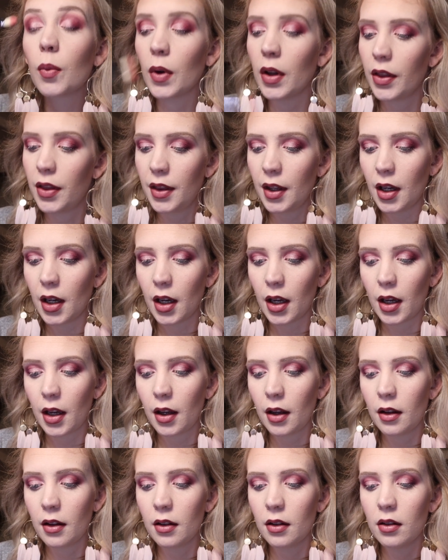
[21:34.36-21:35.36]
With
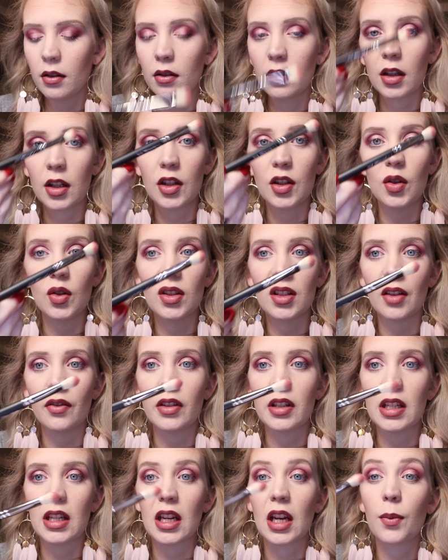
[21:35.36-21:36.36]
the
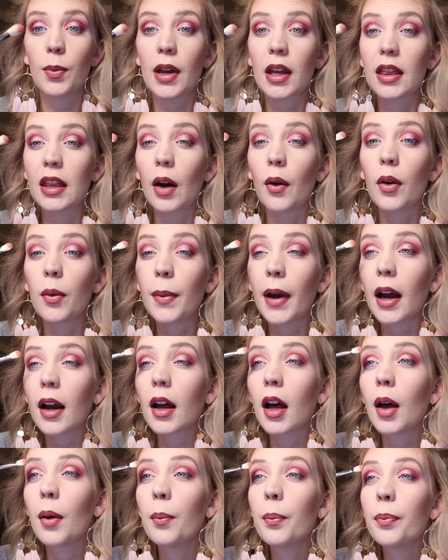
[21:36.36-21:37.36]
217, I picked that one
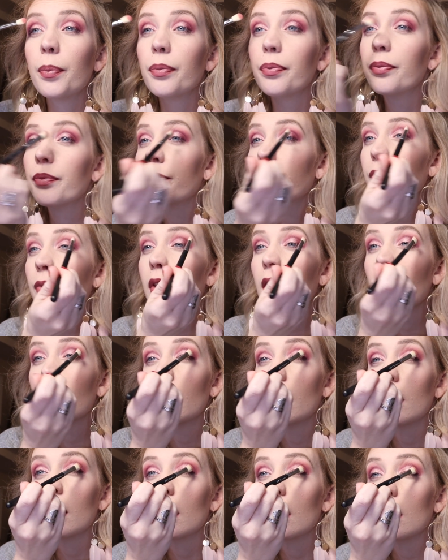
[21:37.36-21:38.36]
back up
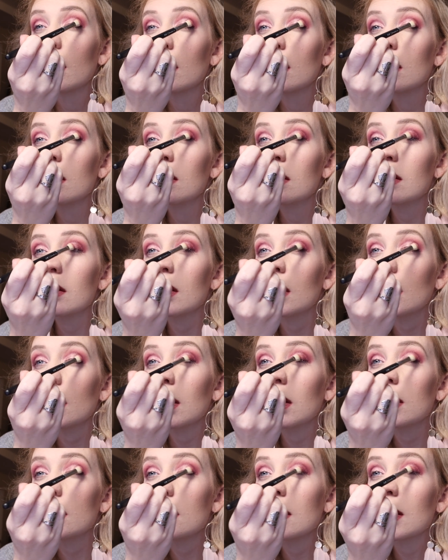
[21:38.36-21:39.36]

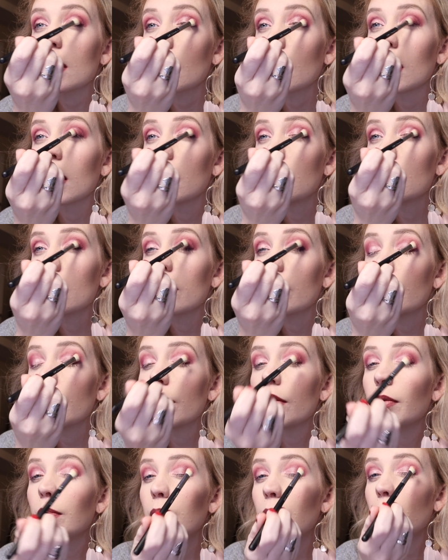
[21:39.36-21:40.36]
just to kind
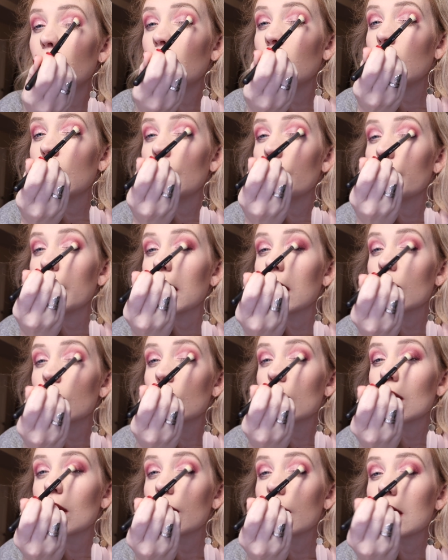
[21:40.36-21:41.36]
of make
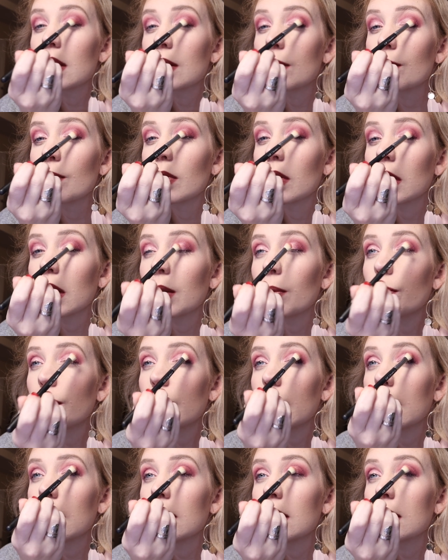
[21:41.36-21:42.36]
sure this really
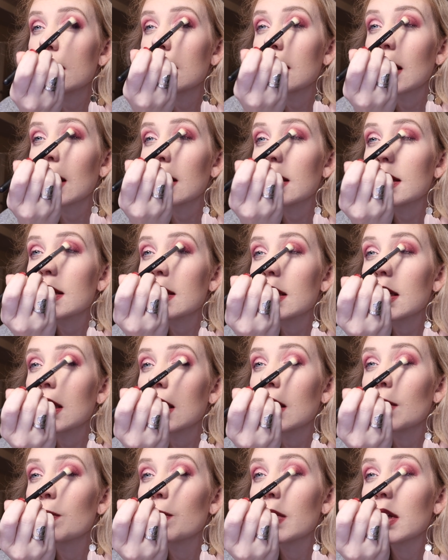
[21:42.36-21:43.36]
blends
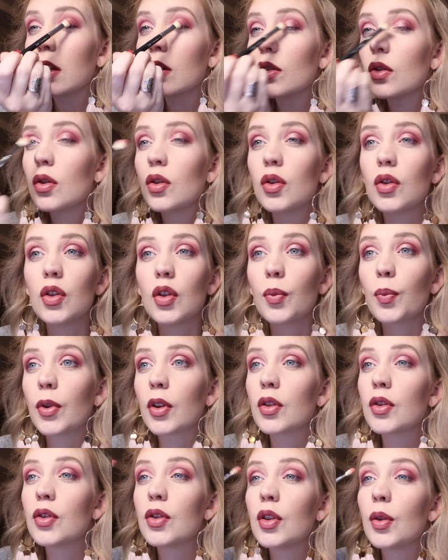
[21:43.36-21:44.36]
nicely. I'm being
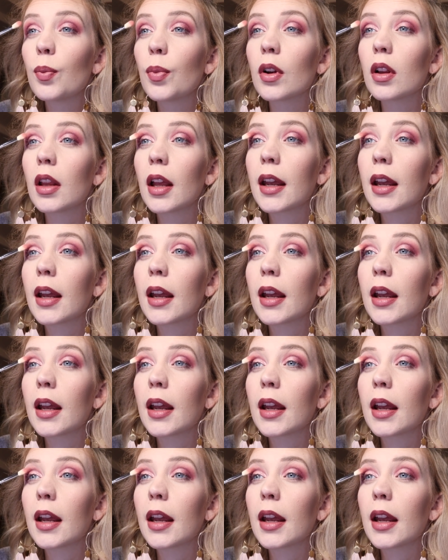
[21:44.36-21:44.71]
super, super